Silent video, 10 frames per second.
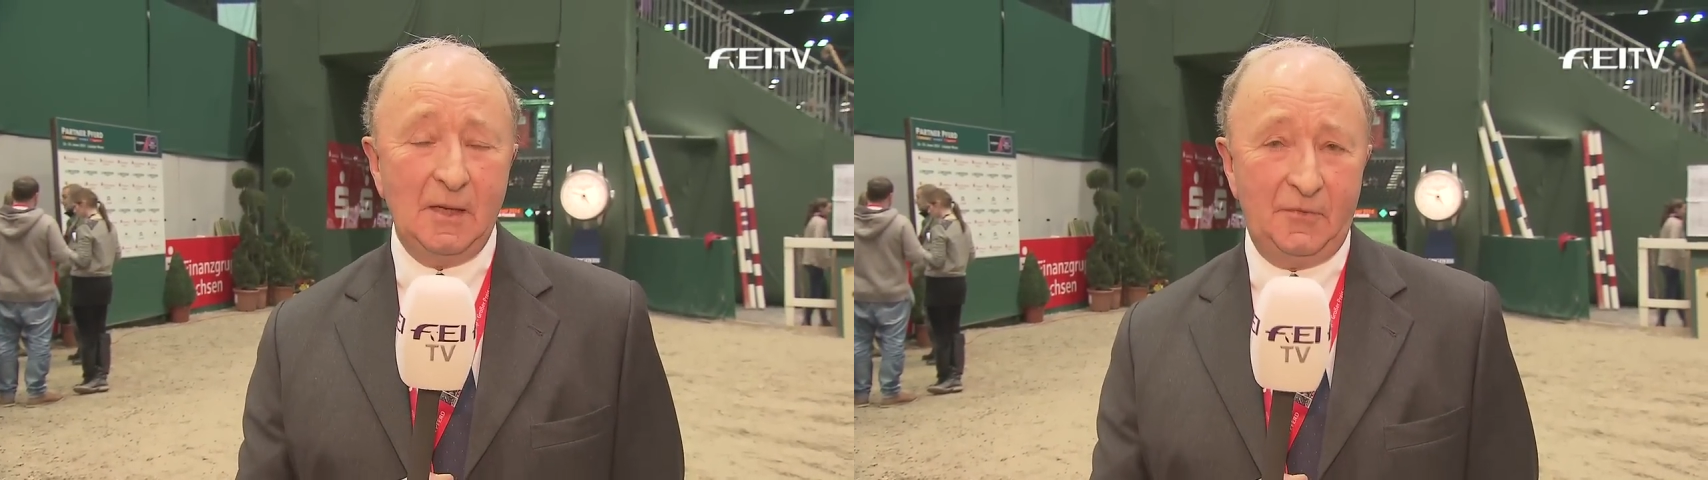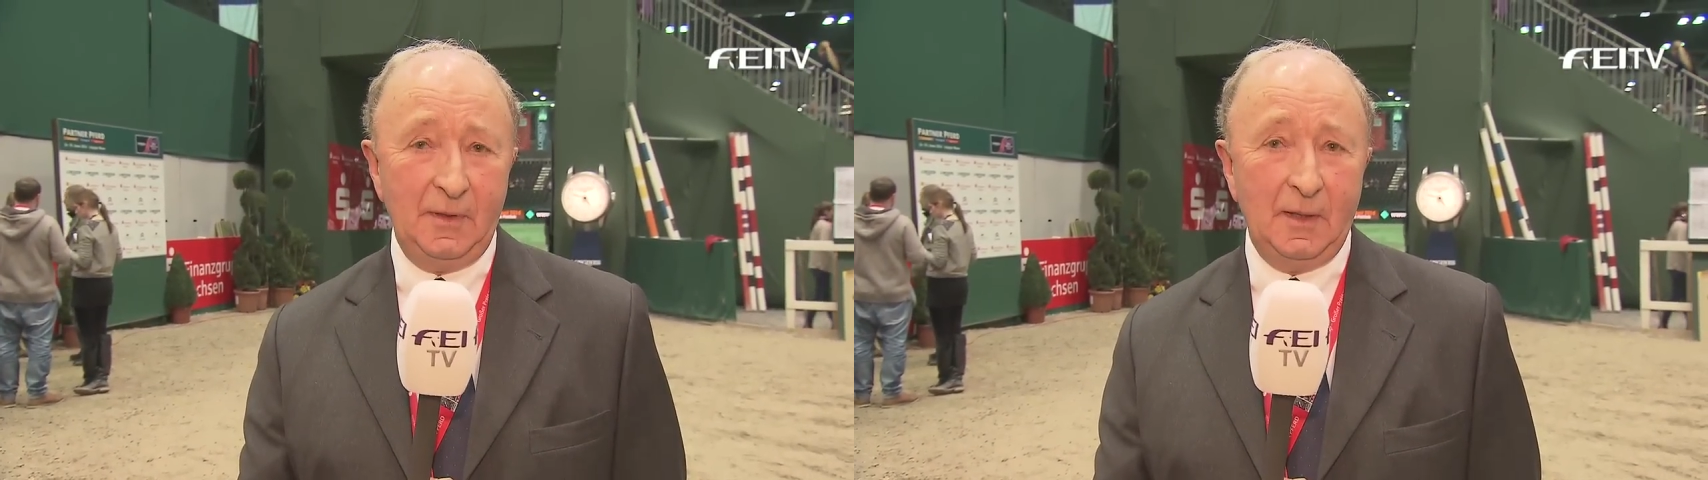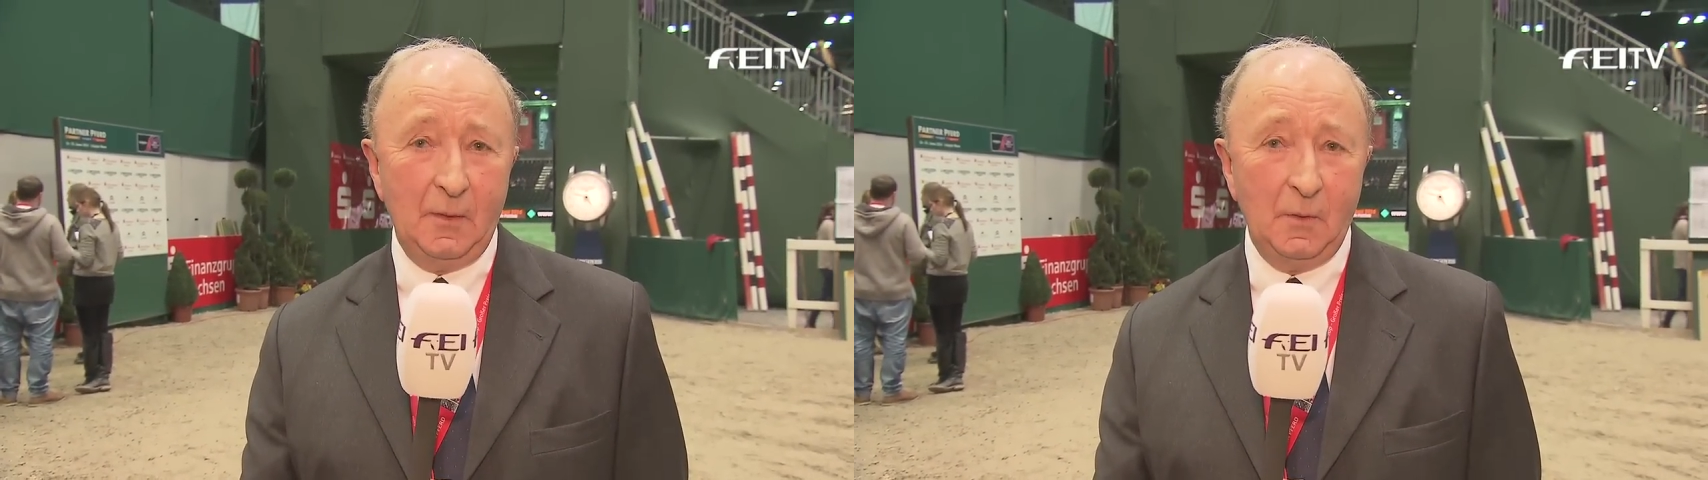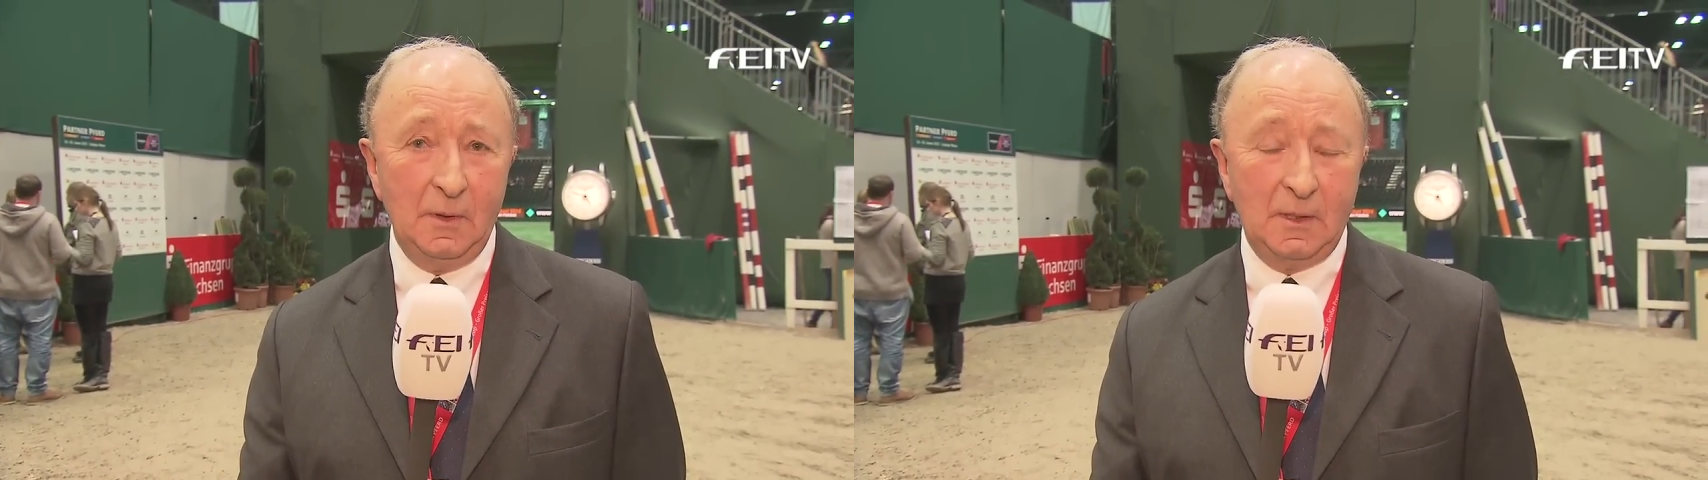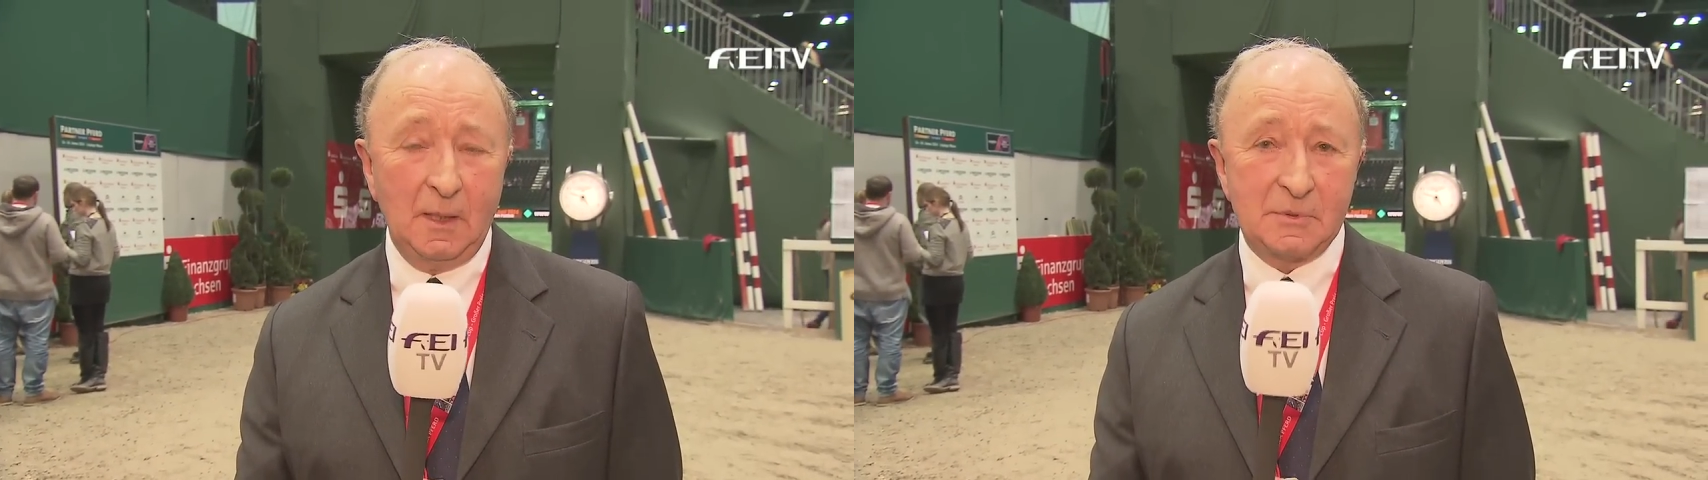FEI
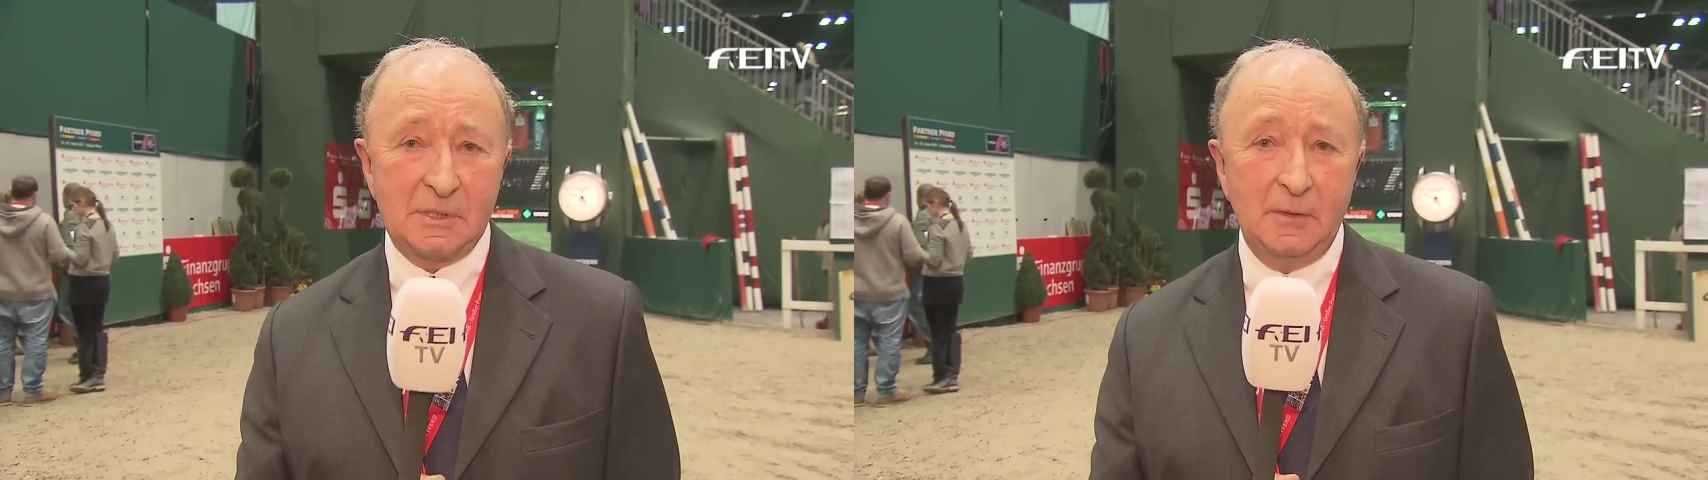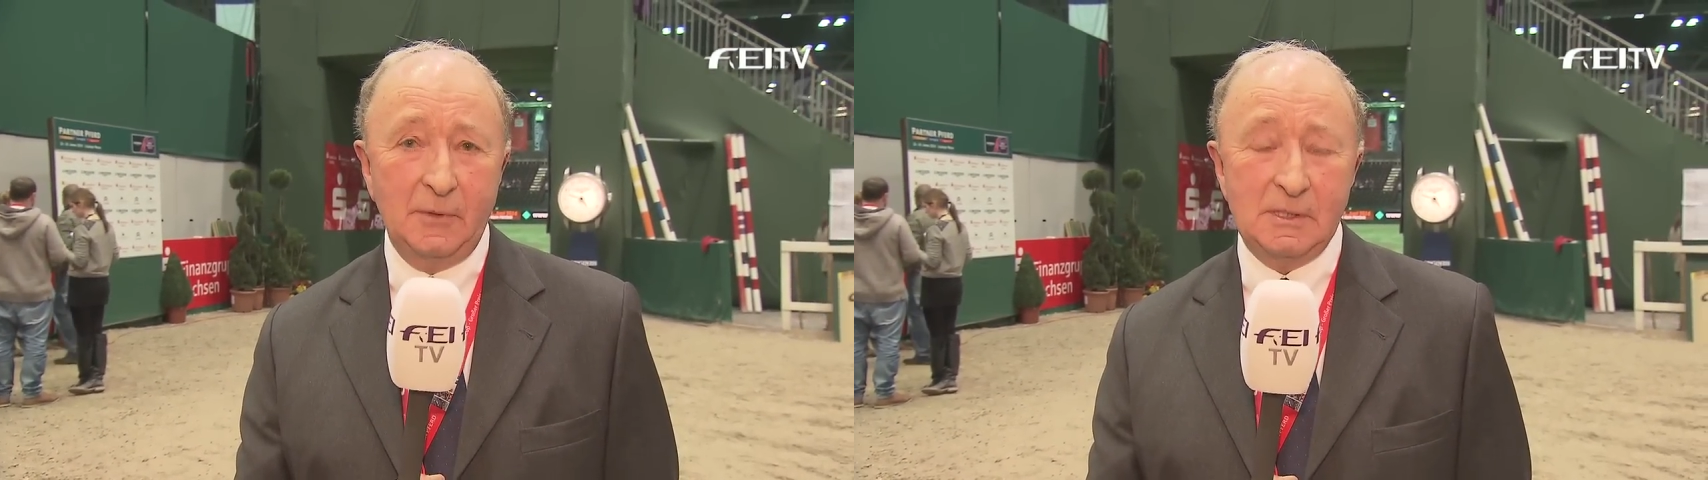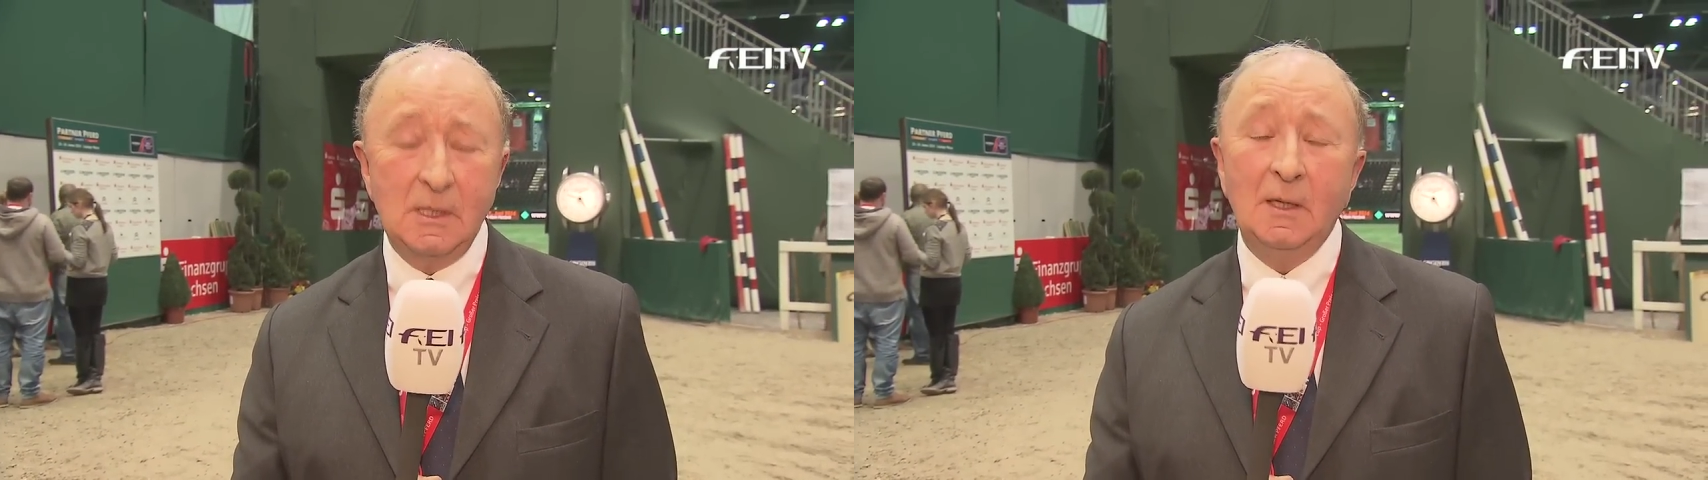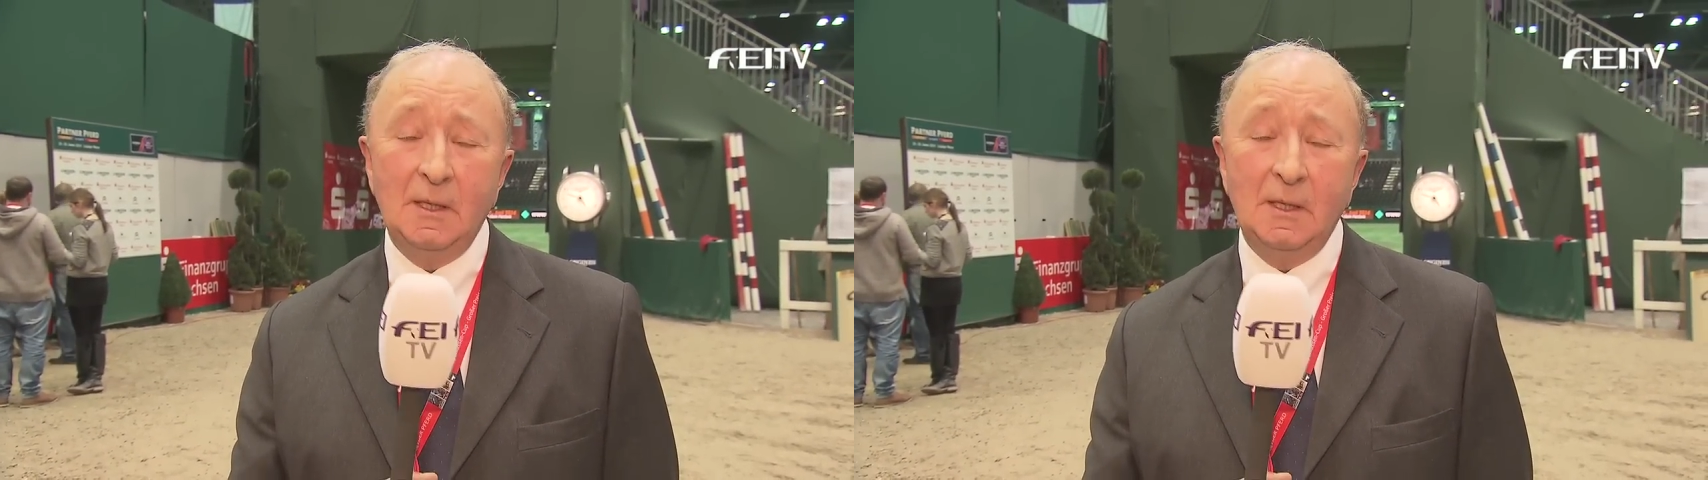World Cup Series,